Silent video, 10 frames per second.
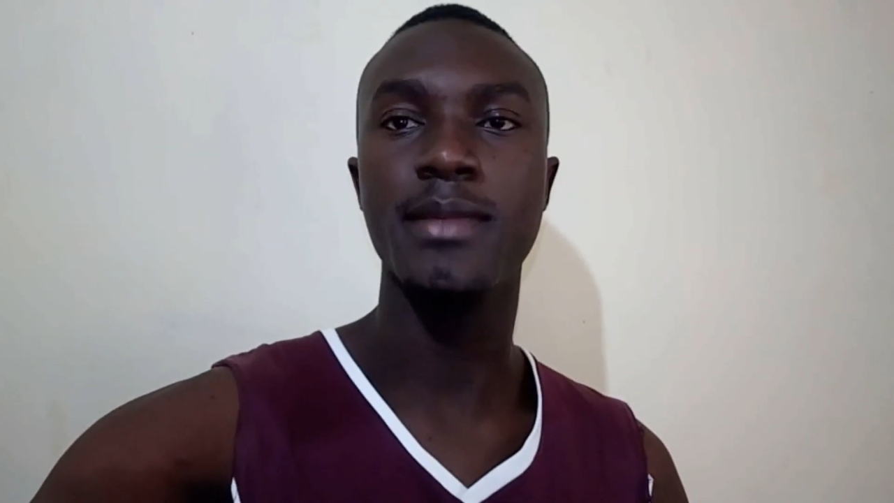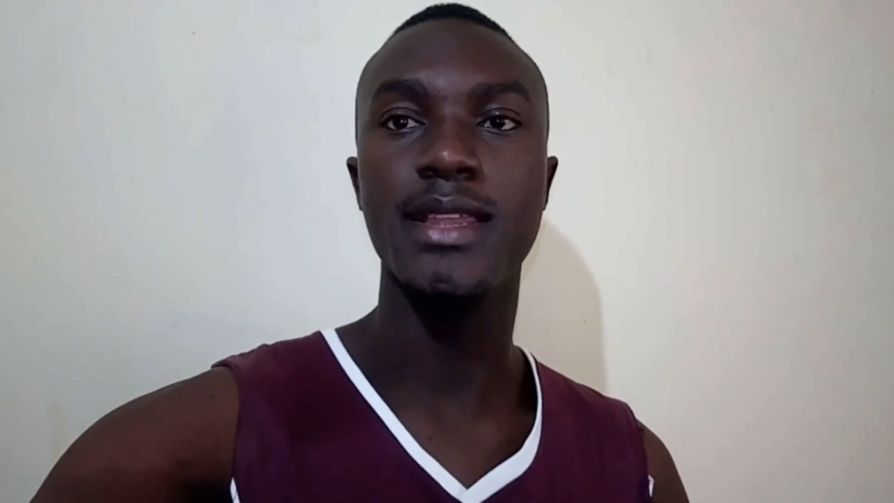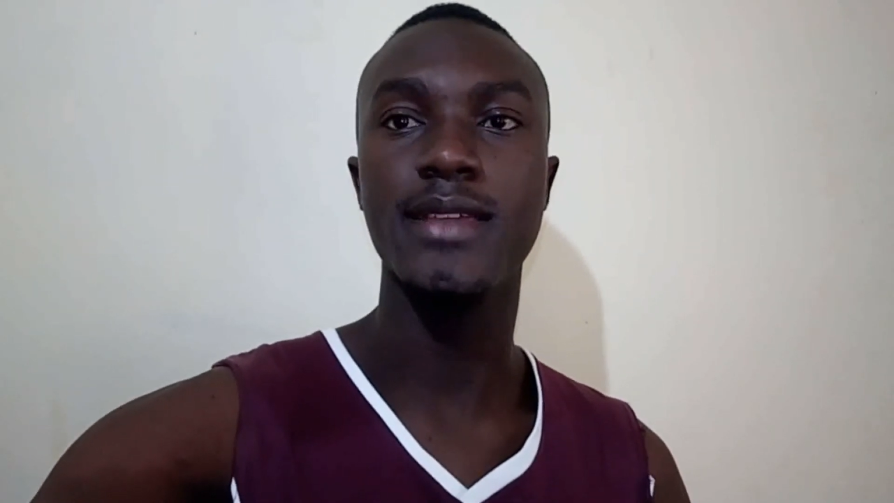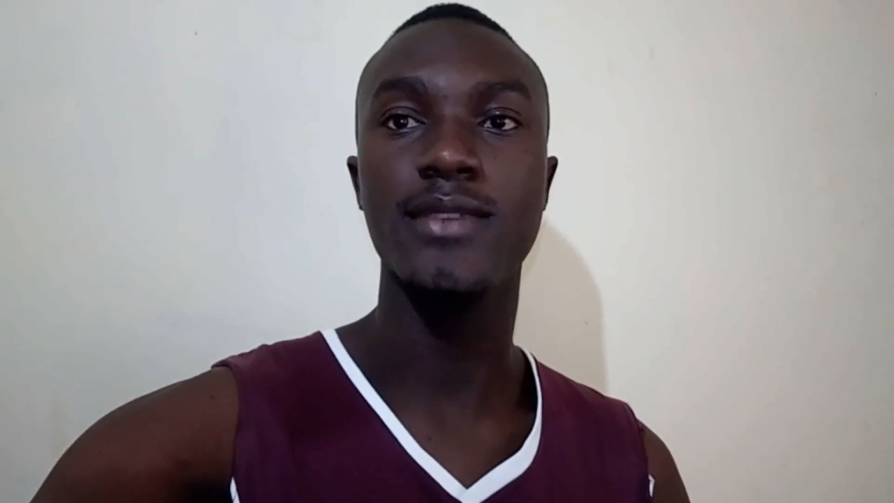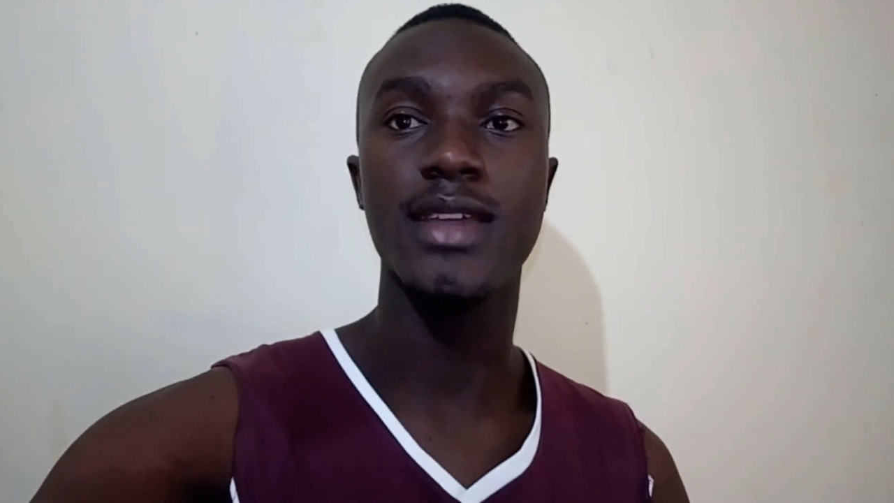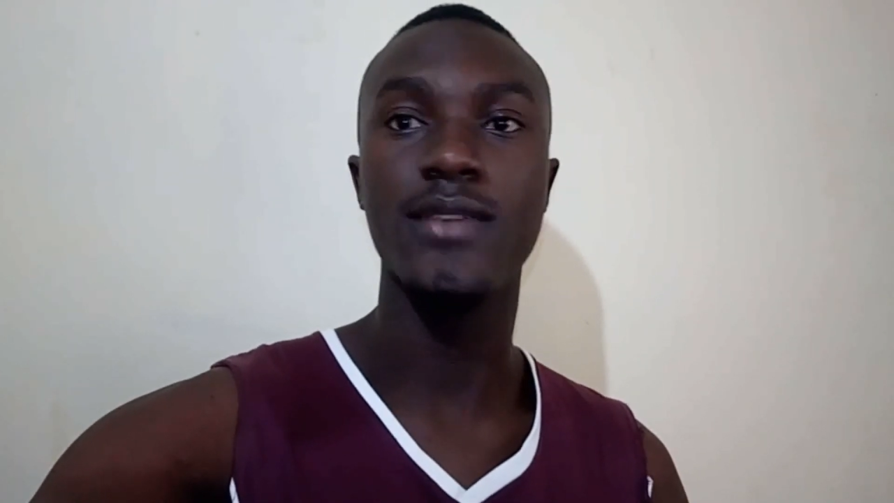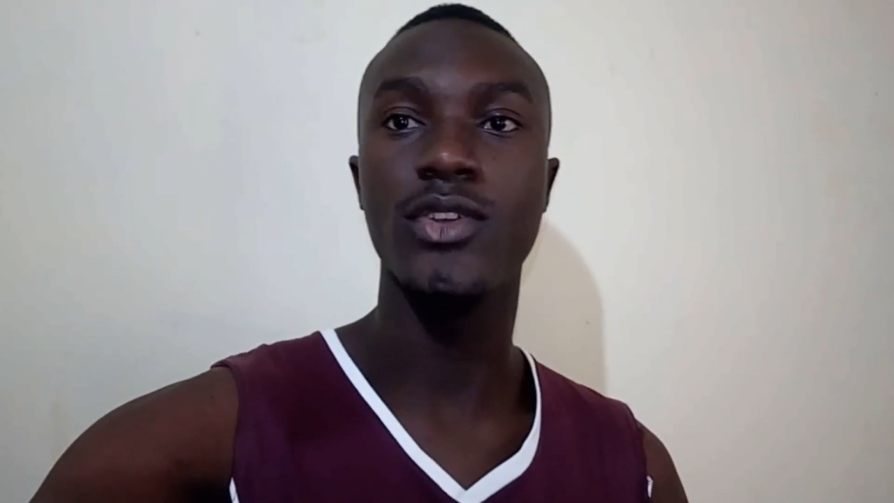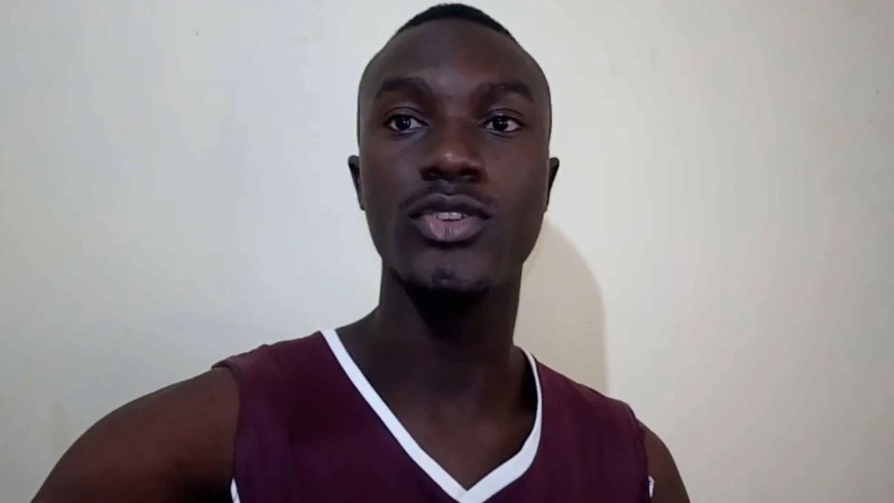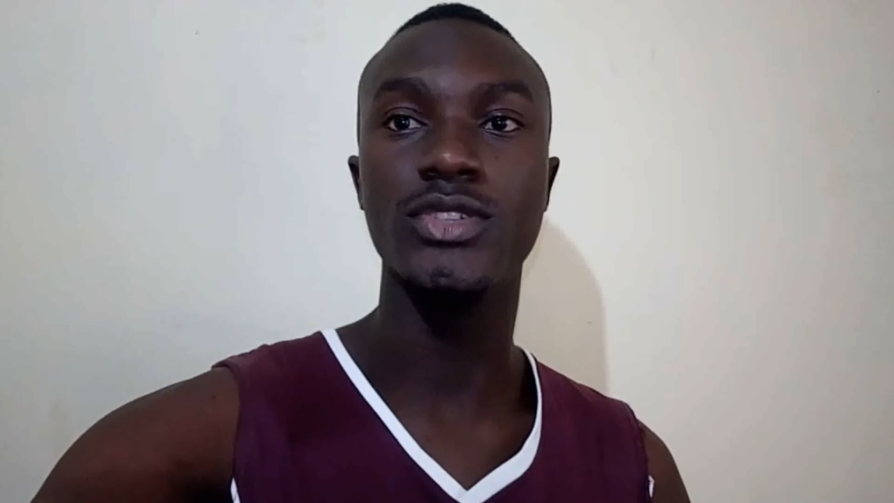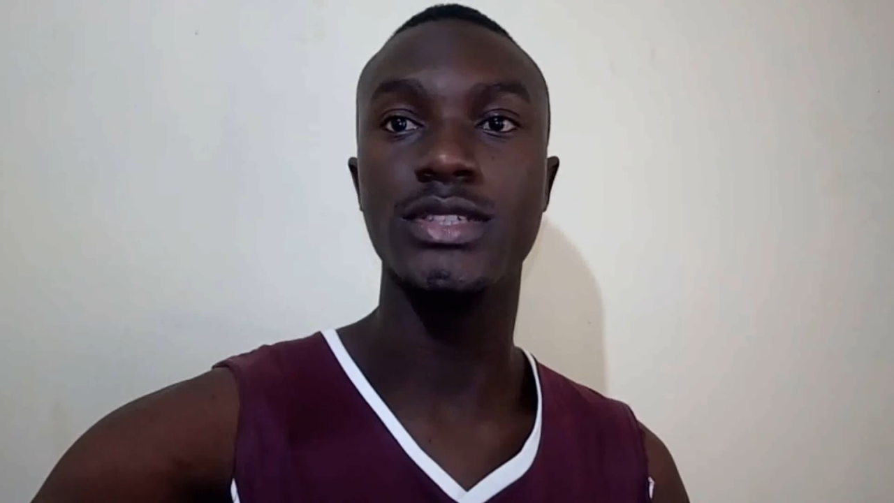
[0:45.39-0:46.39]
believe we have
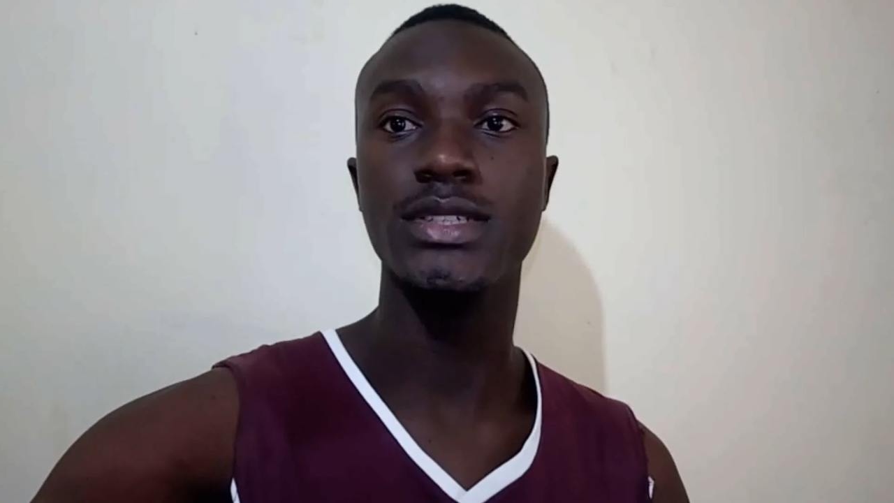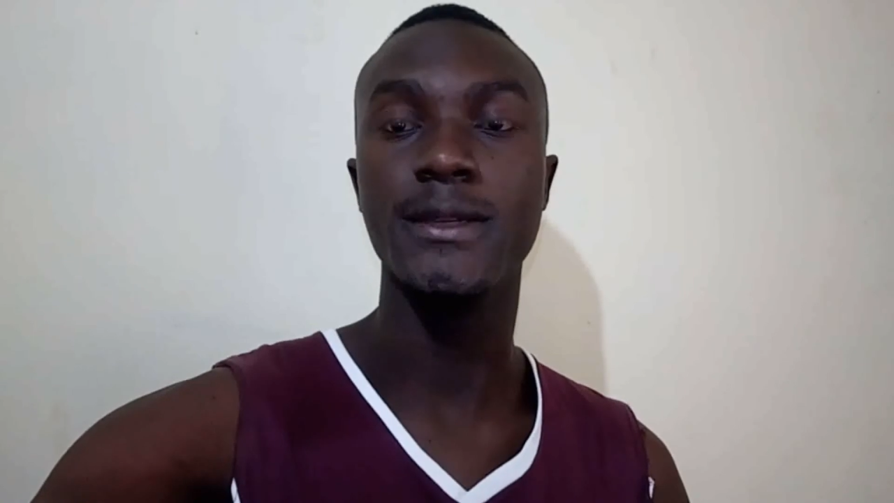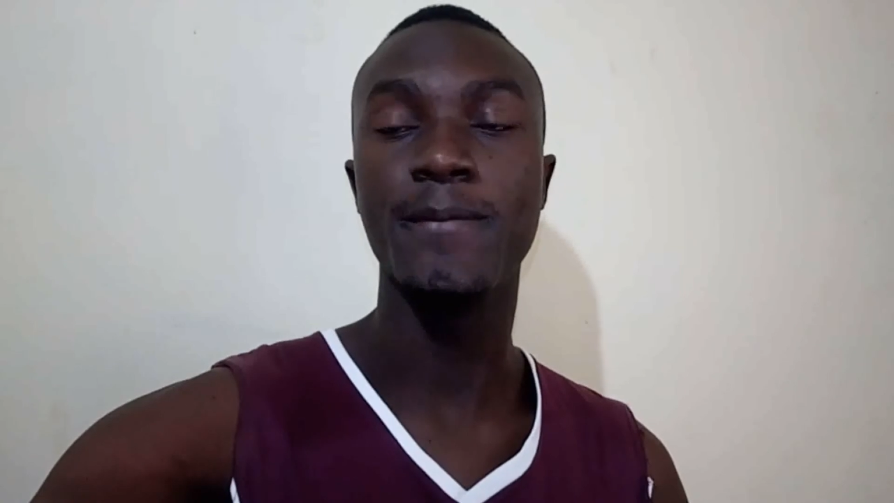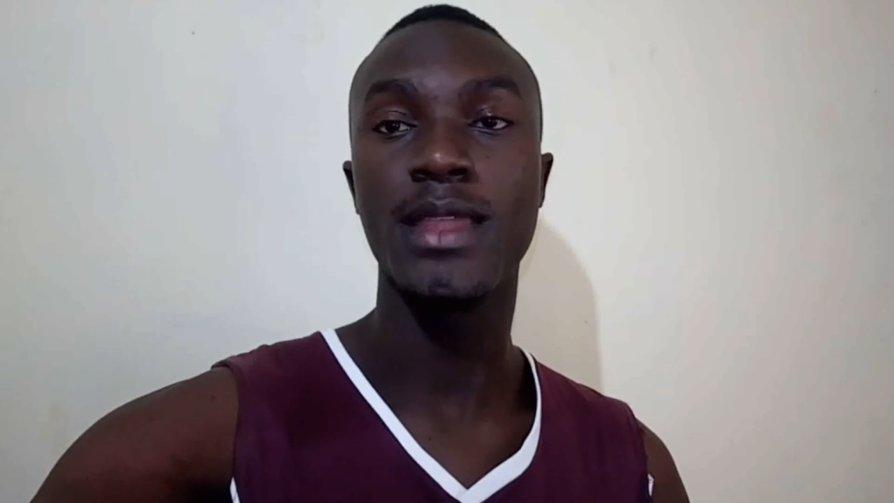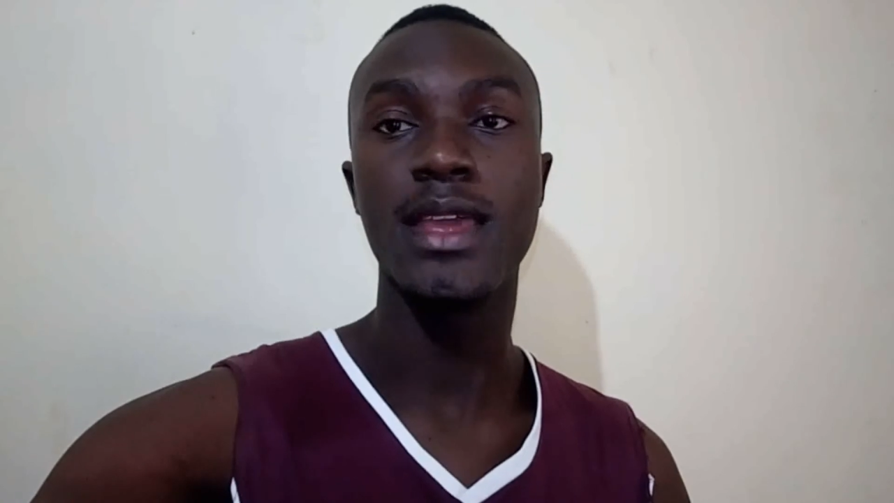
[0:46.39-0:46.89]
a lot of